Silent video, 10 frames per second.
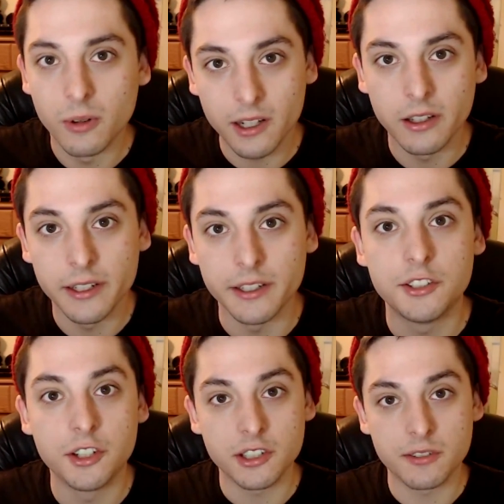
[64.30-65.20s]
I cleaned it
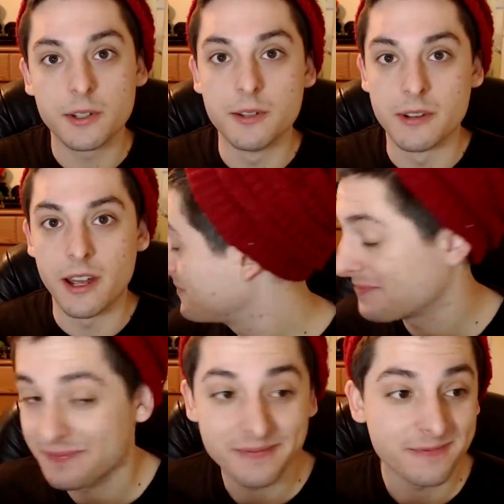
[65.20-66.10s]
just for you
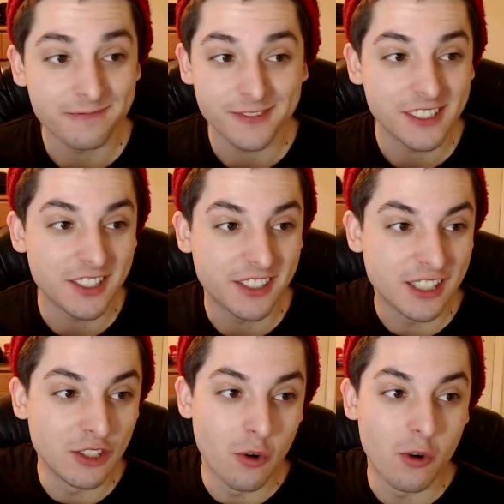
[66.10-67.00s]
guys. Just
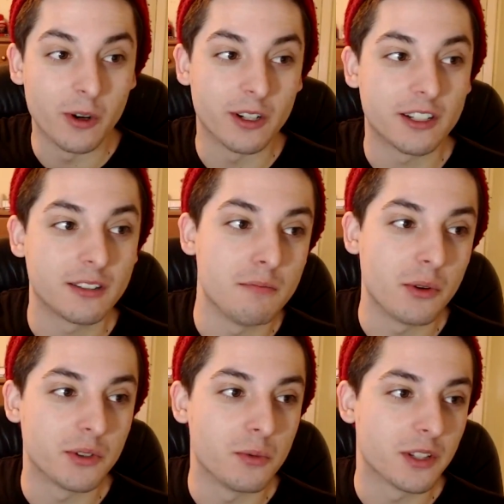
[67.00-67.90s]
ignore
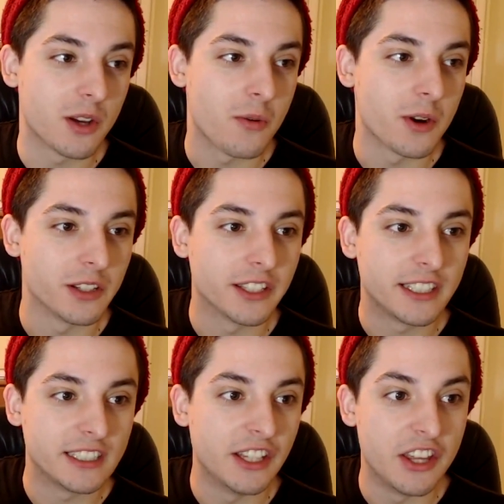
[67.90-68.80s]
most of what's going on
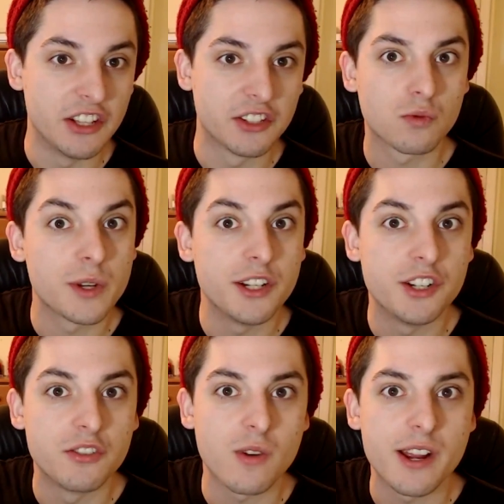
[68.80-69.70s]
like in this
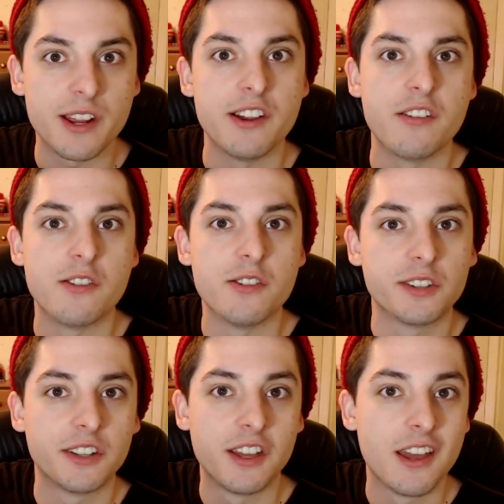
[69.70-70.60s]
region right here.
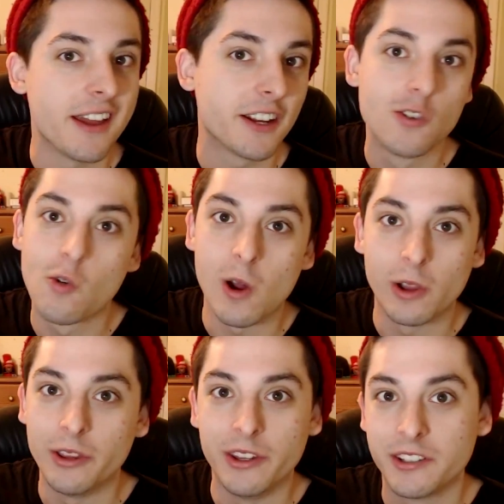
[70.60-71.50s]
Just ignore
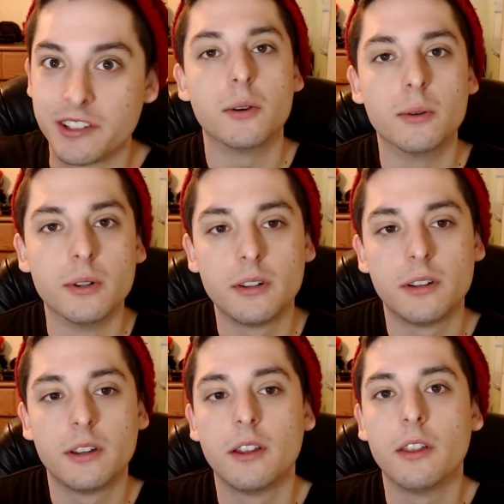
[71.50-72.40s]
all of this.
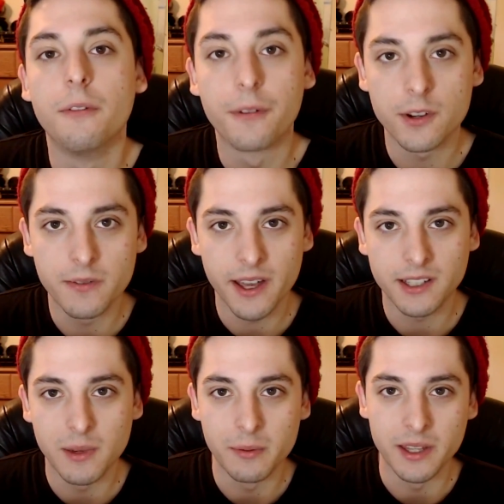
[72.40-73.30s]
The first fact
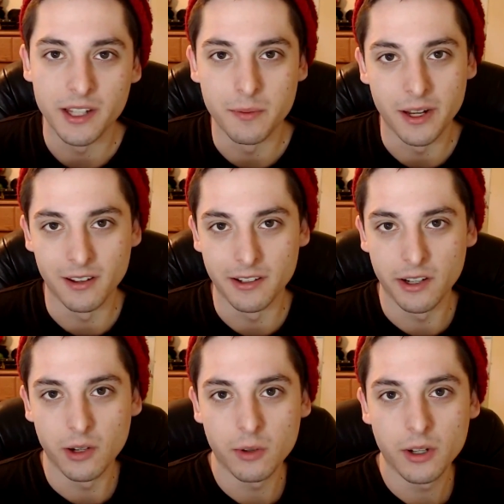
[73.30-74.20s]
about me that you might not
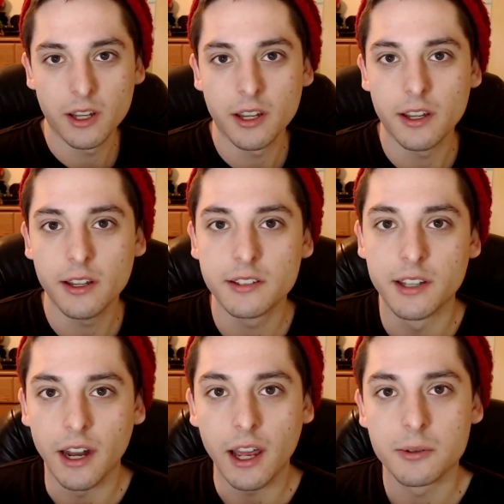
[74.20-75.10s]
know is
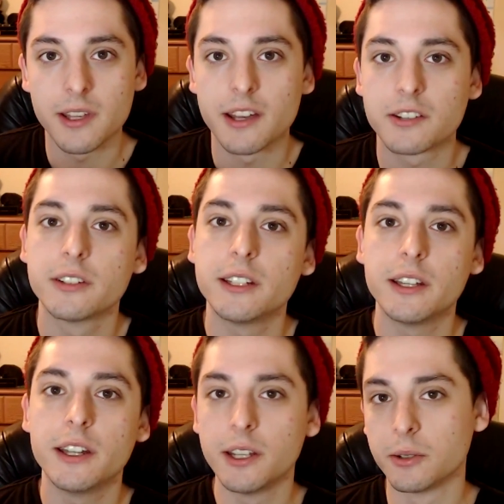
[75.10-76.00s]
that I was
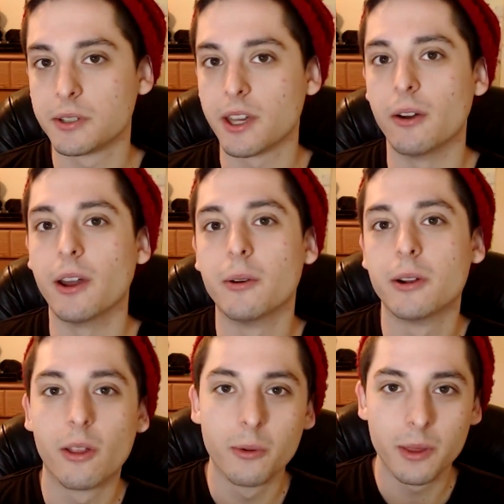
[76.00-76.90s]
actually an Eagle Scout. I went
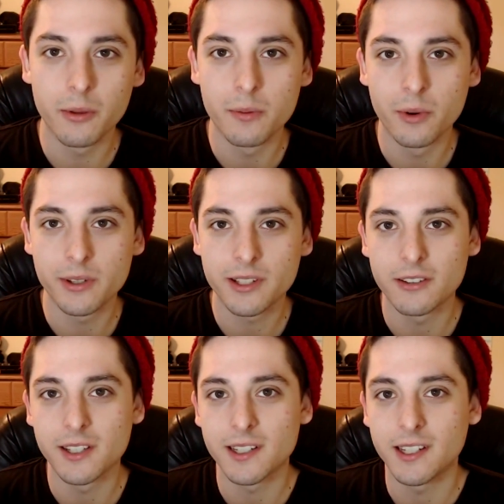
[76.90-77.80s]
all the way through the Boy
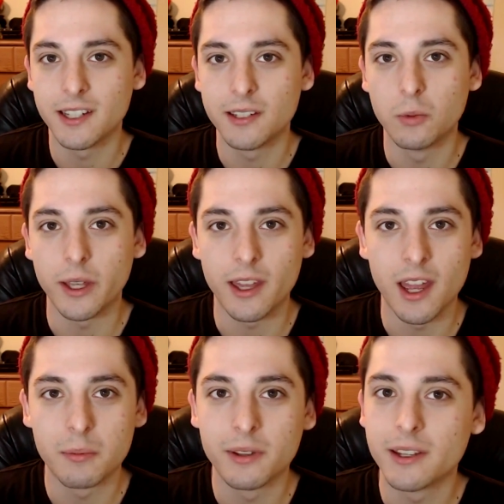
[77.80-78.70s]
Scouts as a kid, went
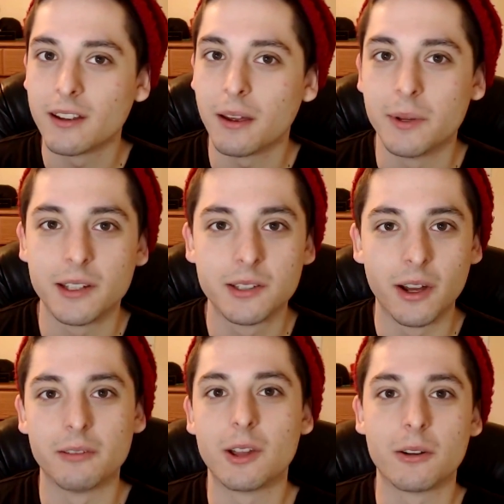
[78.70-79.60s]
camping. I mean, I still
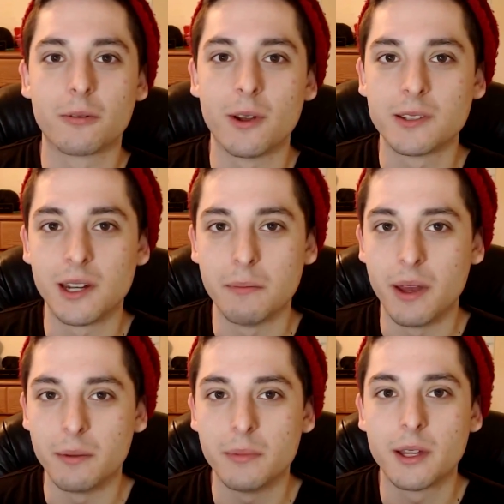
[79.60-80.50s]
have a lot of friends that I
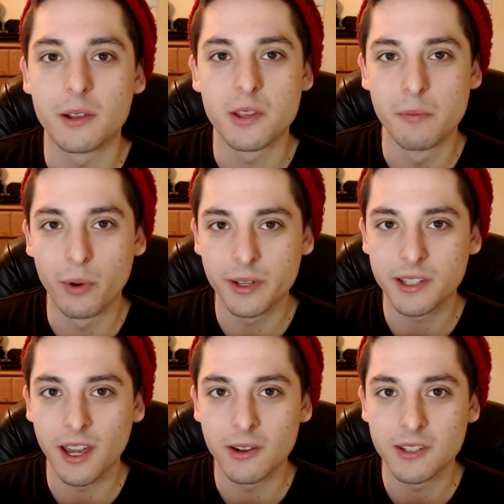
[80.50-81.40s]
met because of the Boy
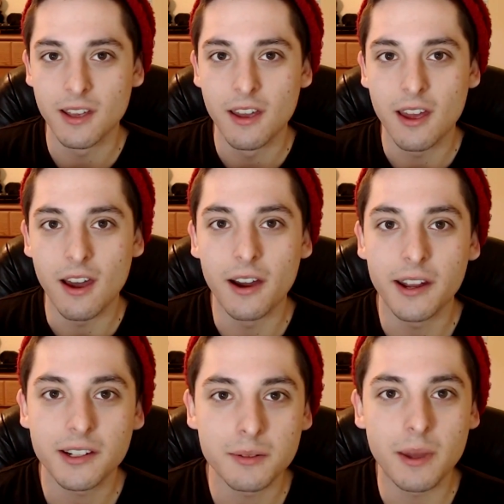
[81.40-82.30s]
Scouts, and
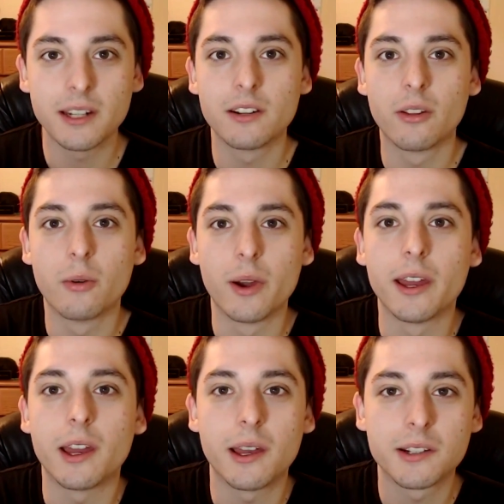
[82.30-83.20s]
I actually made it all the
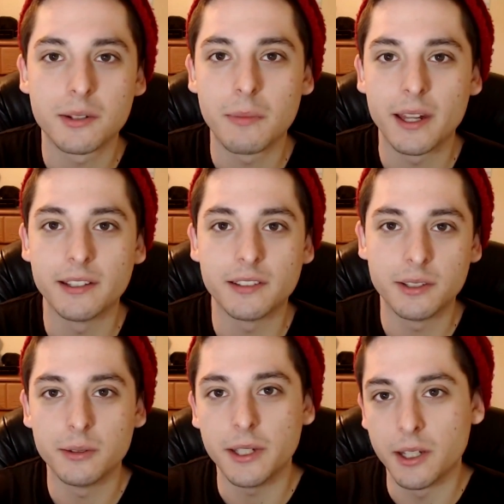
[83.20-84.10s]
way. I actually made it
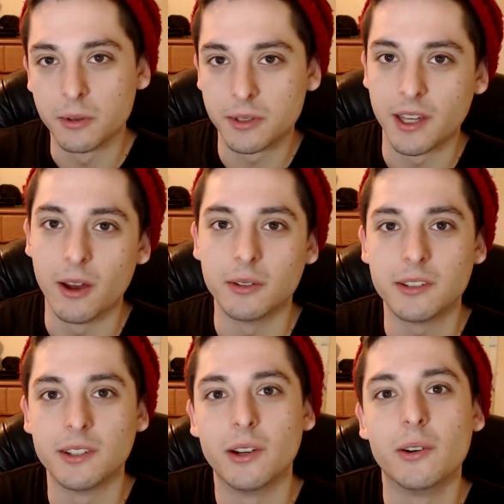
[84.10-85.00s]
to Eagle Scouts,
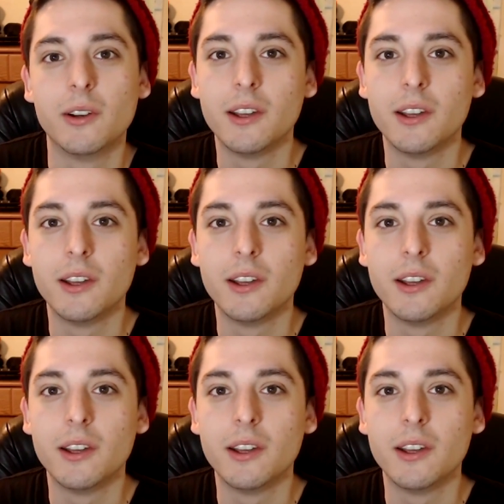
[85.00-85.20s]
so